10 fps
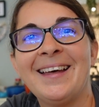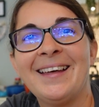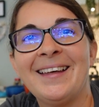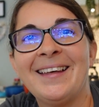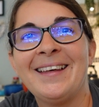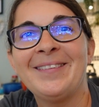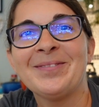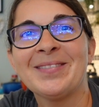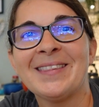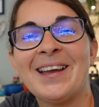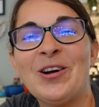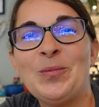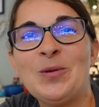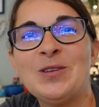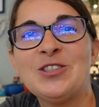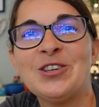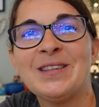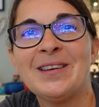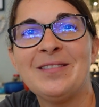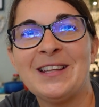Hope you enjoyed
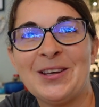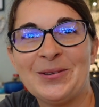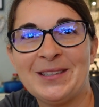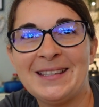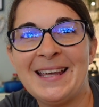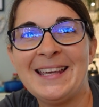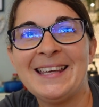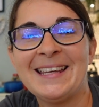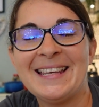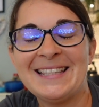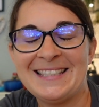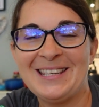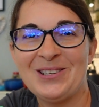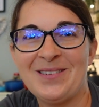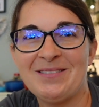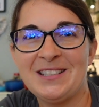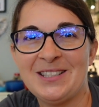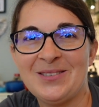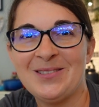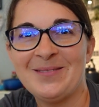the video today and see you very
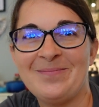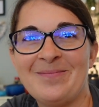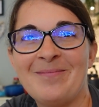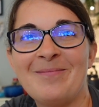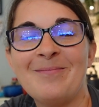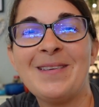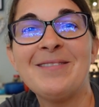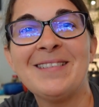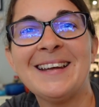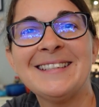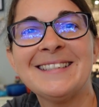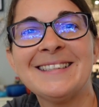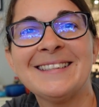soon. Bye friends.